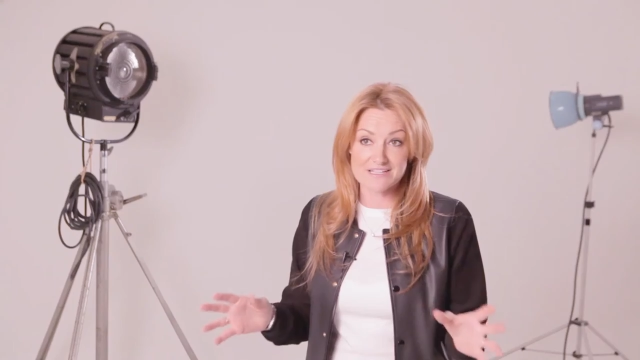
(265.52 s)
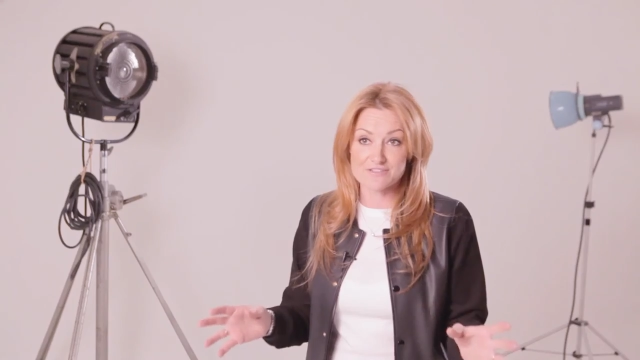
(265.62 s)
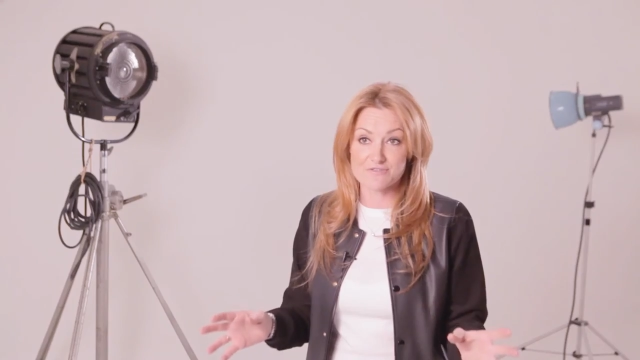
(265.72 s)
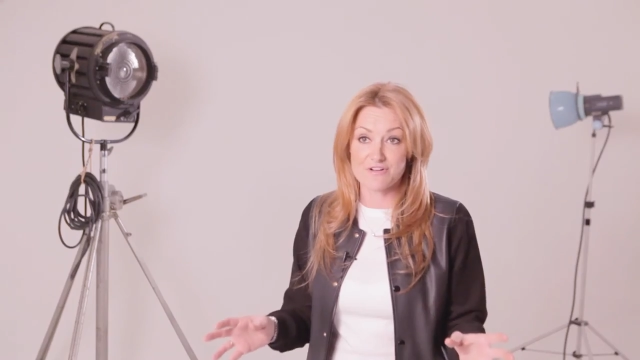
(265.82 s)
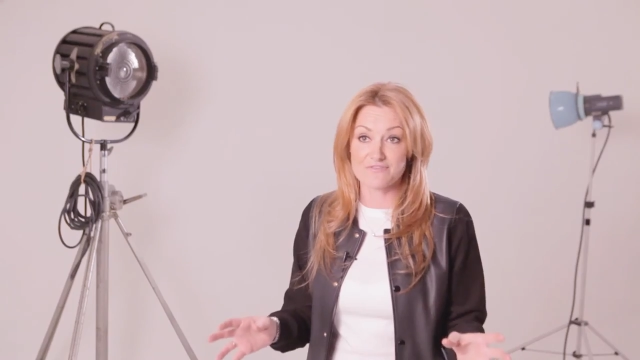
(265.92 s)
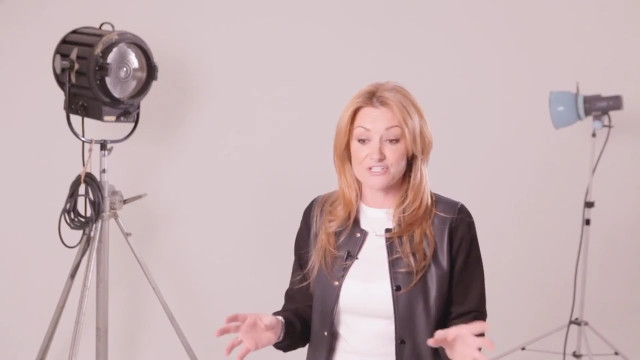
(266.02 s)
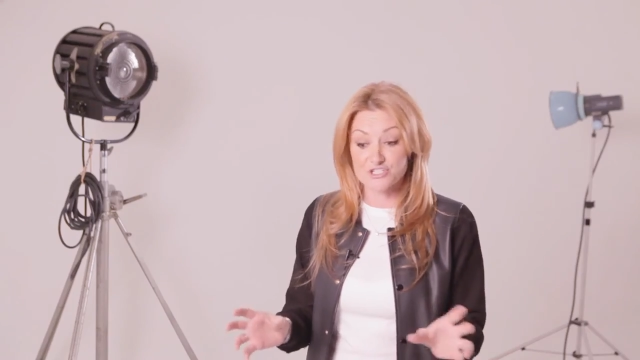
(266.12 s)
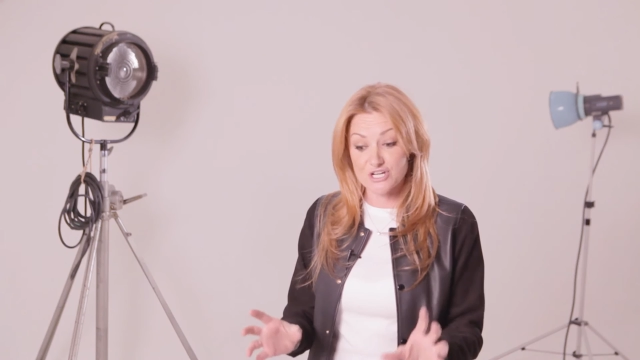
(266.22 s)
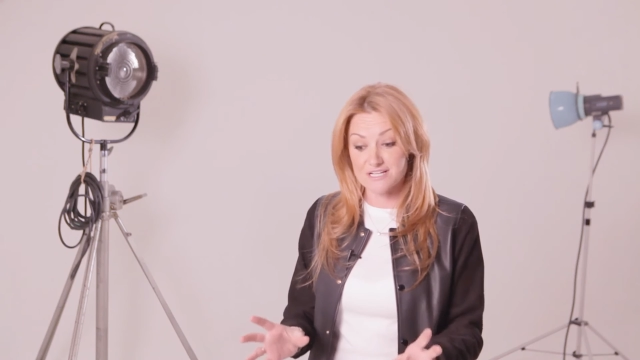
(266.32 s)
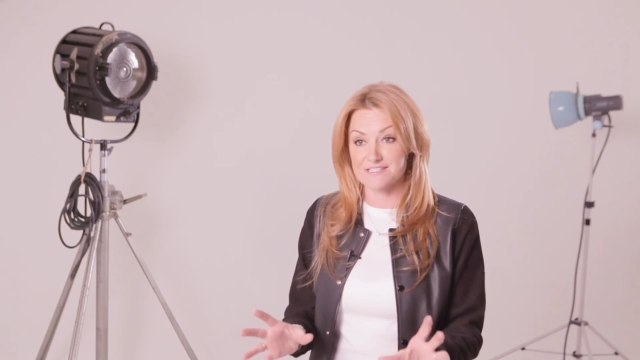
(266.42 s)
lights are off
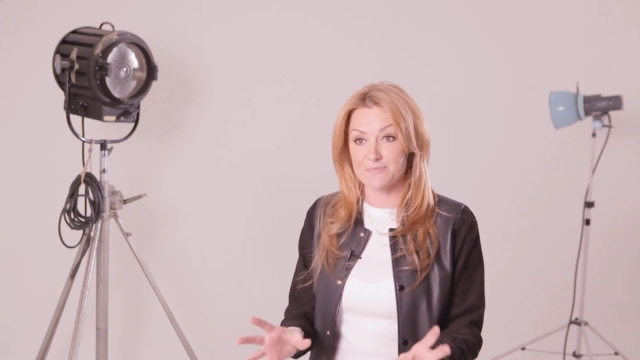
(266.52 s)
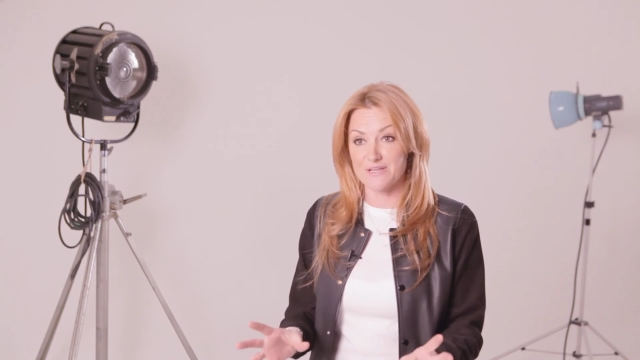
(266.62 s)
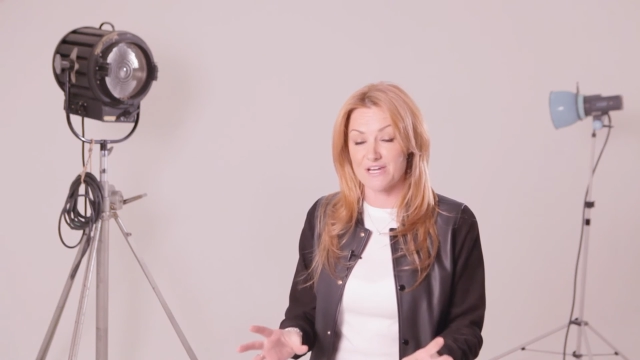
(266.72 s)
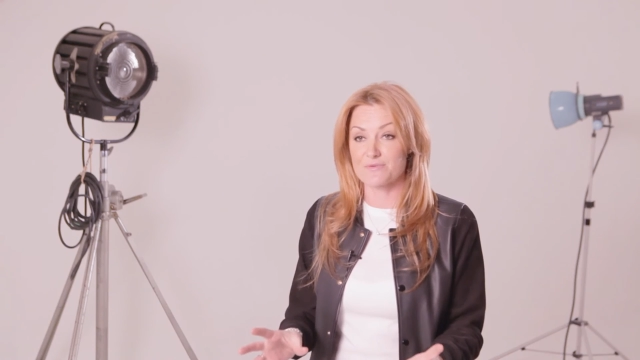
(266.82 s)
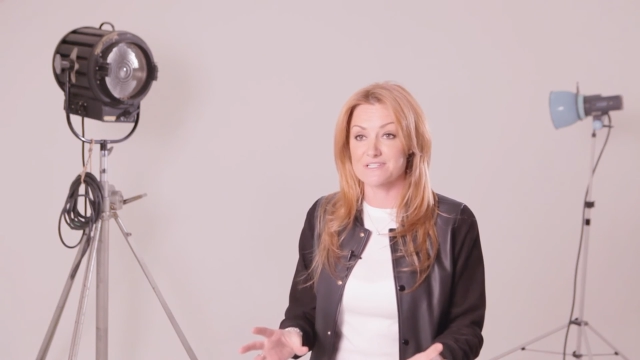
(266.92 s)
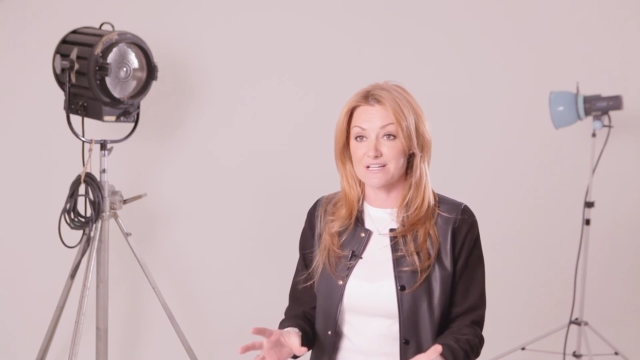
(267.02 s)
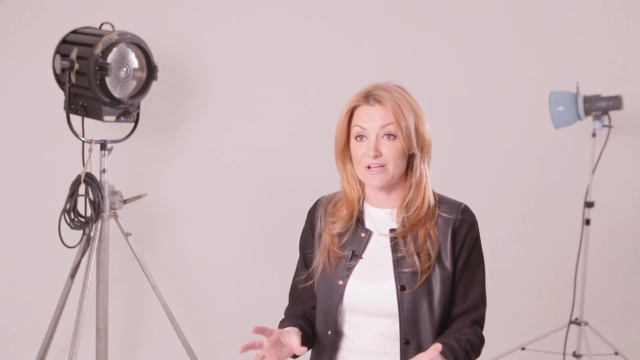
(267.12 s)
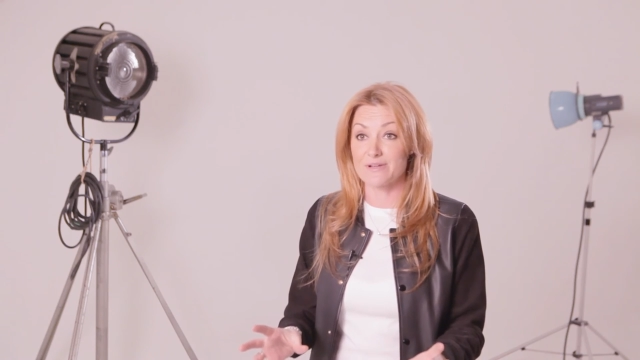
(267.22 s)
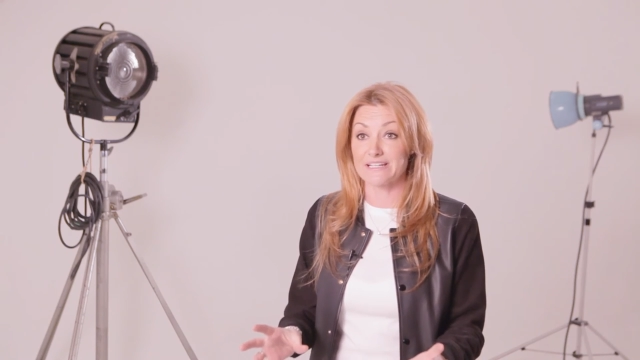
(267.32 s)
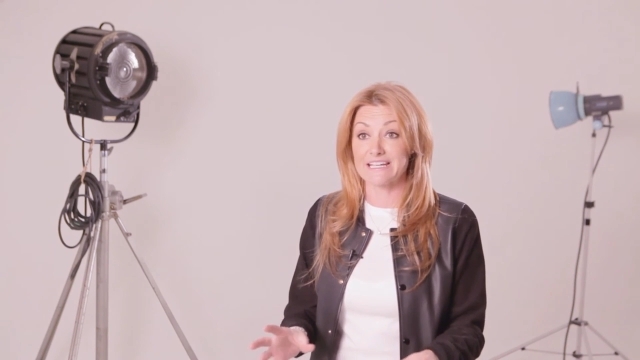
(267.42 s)
and just the piano is
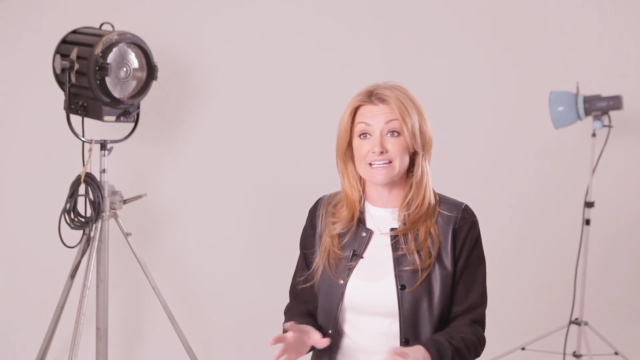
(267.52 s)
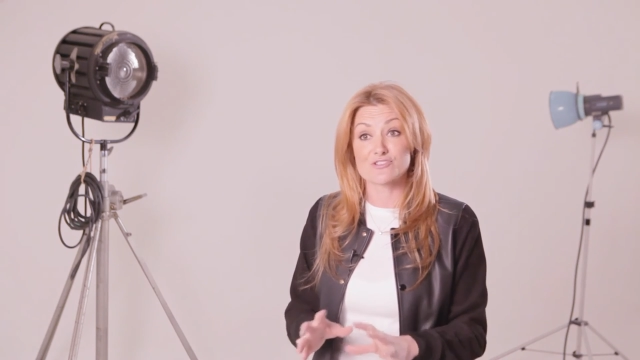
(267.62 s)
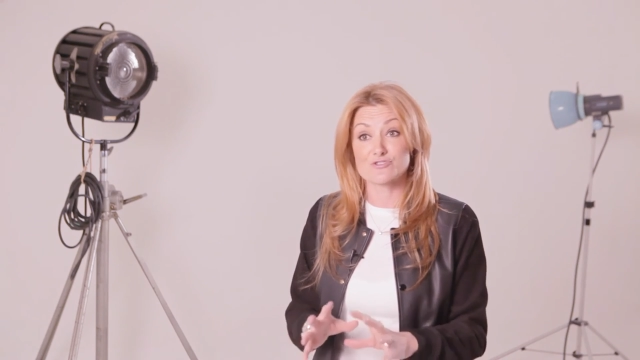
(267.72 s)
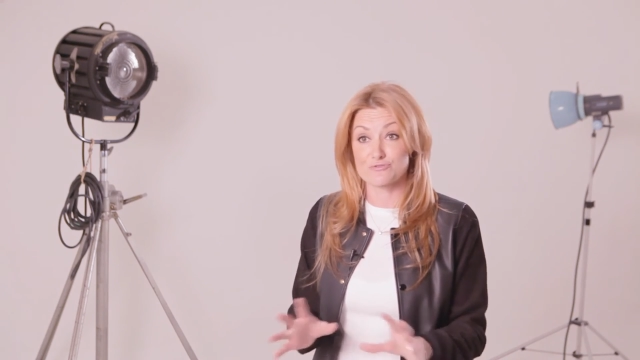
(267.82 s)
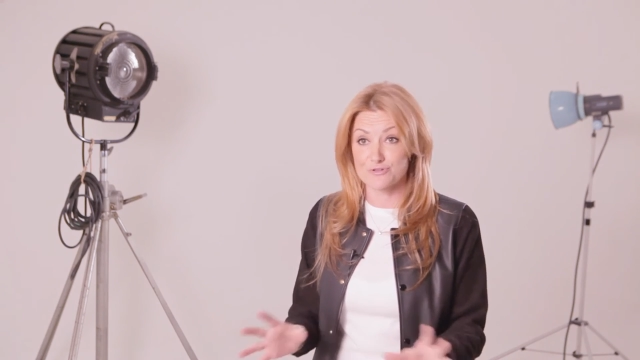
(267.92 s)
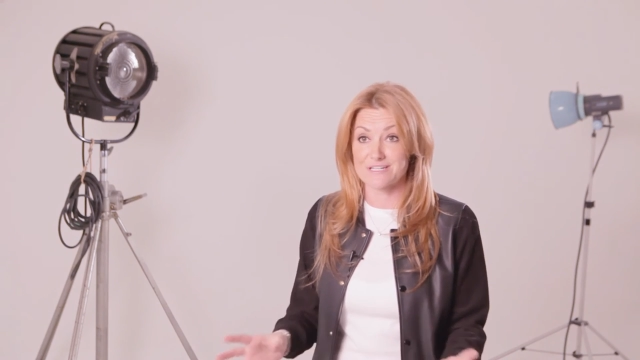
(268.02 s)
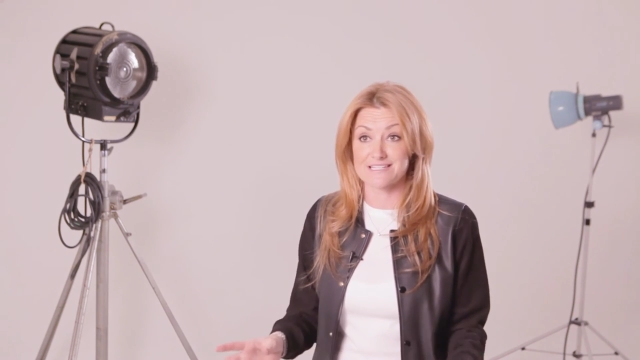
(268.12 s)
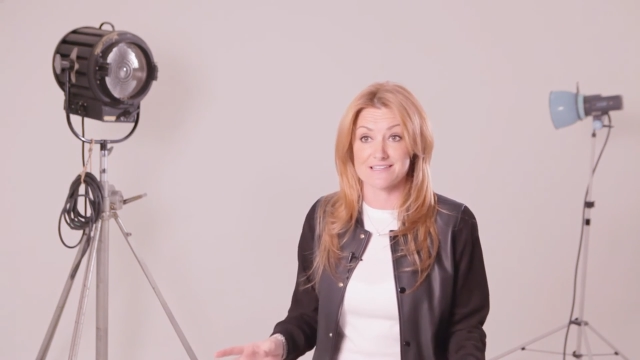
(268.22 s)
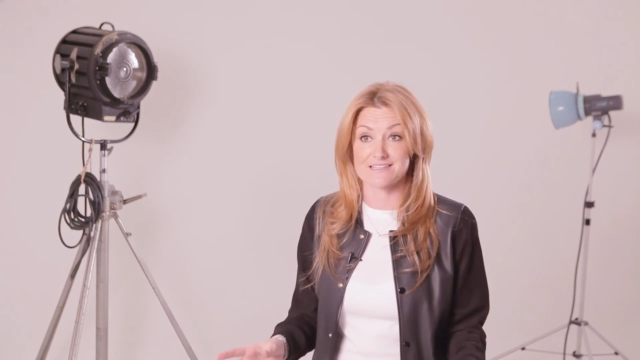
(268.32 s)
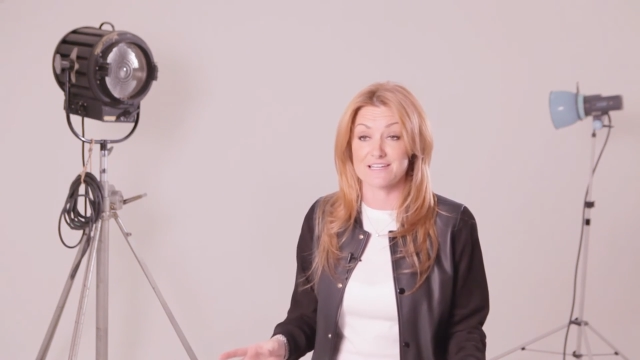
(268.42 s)
glowing, it's
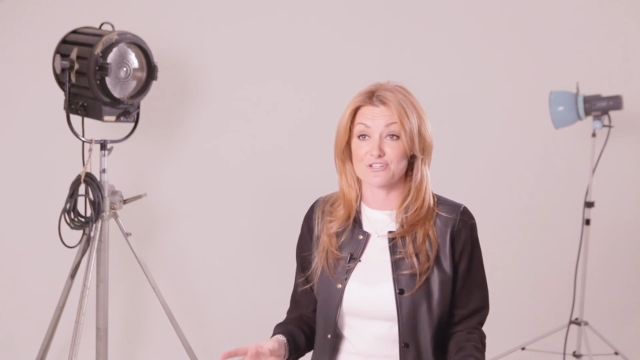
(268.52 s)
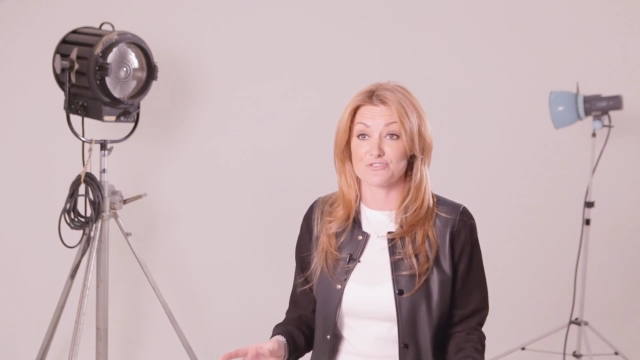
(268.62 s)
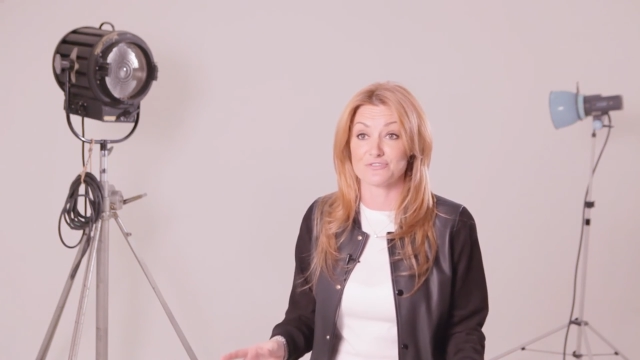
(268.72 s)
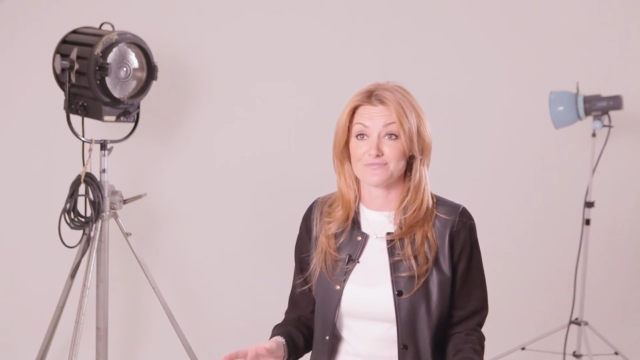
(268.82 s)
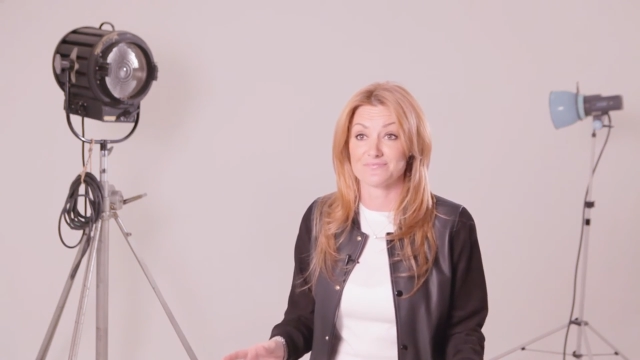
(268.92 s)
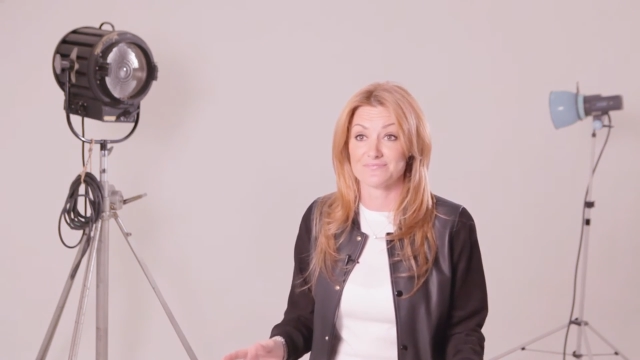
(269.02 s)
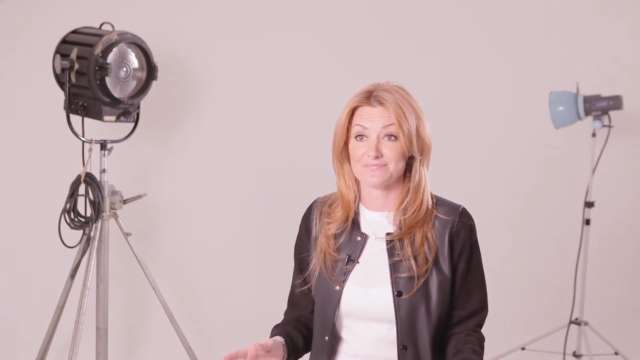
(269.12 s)
truly sensational.